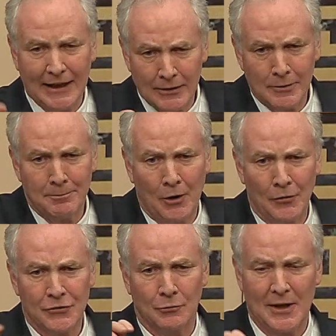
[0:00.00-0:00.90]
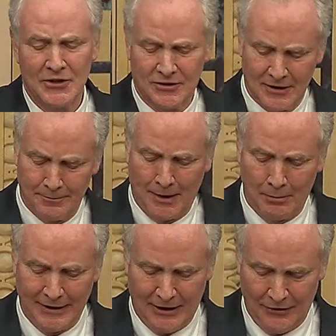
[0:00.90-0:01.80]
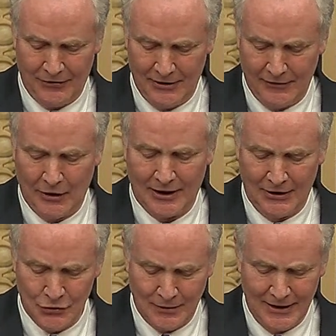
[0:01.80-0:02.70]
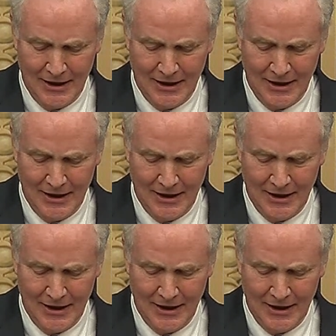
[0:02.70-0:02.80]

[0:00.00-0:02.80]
He would pose a risk to the public health of our country.